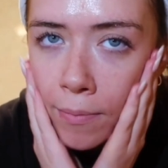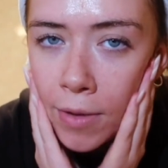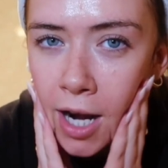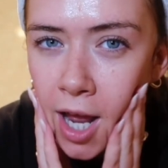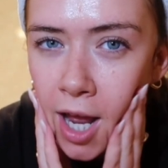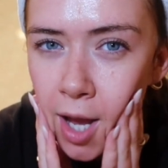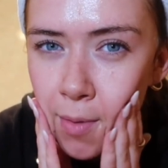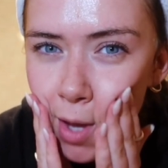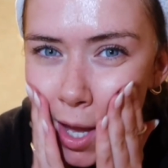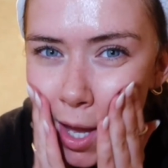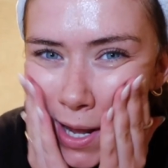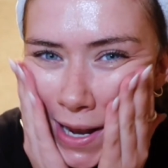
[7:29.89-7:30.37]
and
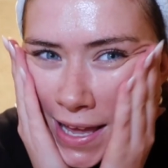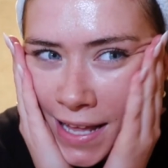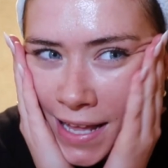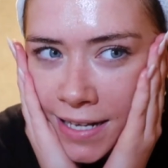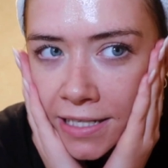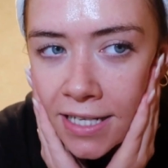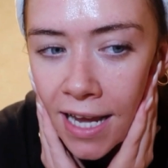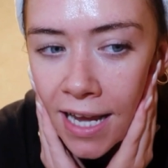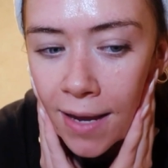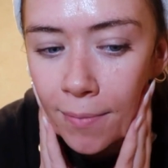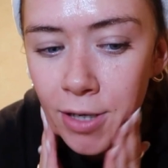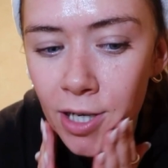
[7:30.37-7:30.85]
I'm kind of
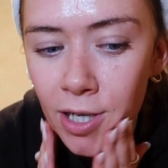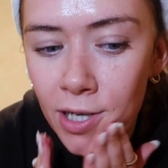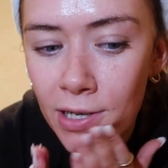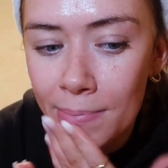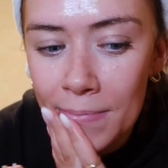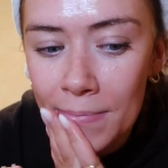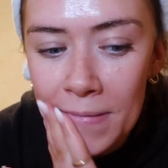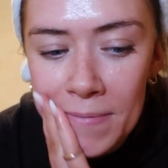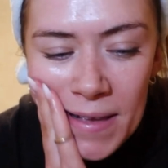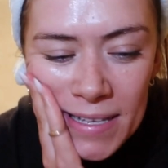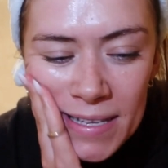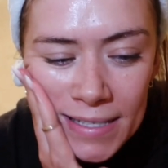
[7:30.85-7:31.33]
getting tempted
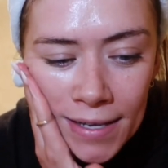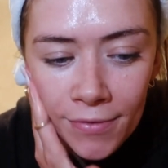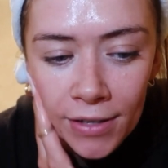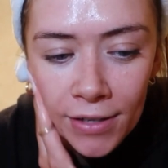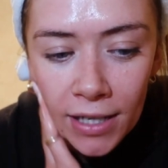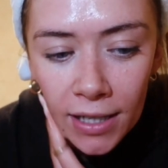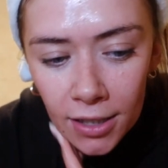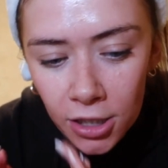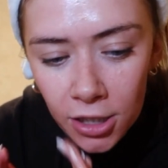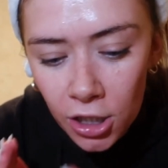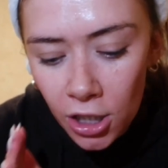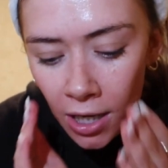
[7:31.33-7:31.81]
to make myself a
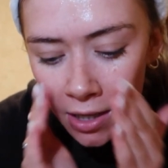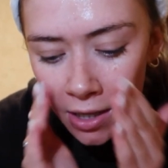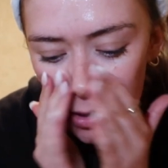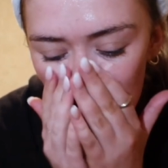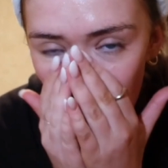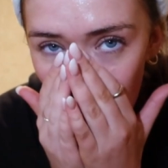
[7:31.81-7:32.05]
little gin and